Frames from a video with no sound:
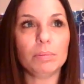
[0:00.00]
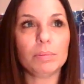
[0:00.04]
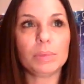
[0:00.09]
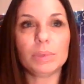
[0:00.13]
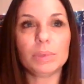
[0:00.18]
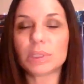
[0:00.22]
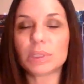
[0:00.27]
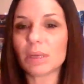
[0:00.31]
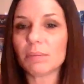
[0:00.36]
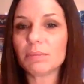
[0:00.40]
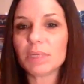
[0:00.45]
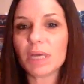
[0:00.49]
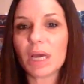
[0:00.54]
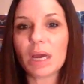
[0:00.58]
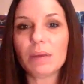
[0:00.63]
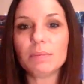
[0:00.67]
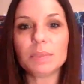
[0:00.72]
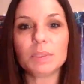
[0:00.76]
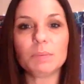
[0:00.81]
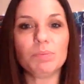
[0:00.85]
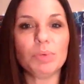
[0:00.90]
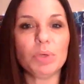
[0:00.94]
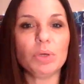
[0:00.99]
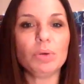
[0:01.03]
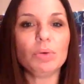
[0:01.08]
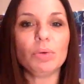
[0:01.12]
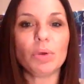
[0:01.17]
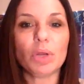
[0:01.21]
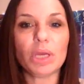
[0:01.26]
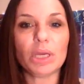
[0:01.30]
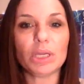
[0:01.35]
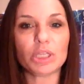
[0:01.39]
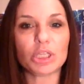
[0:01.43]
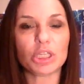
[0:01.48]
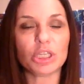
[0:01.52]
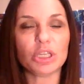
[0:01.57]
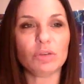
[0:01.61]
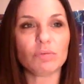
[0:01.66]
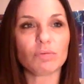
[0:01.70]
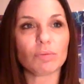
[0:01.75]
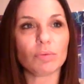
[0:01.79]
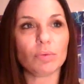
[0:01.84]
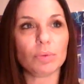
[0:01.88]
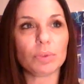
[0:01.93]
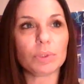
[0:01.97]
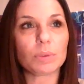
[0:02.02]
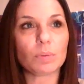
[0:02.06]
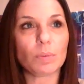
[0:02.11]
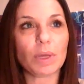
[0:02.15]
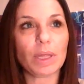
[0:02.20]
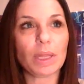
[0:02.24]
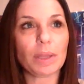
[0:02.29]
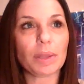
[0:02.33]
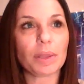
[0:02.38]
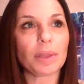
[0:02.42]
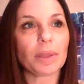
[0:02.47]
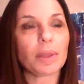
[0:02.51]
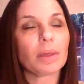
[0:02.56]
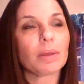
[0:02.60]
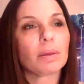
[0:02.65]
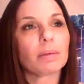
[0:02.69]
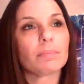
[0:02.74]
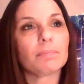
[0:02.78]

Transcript: sometimes beauty. She rules with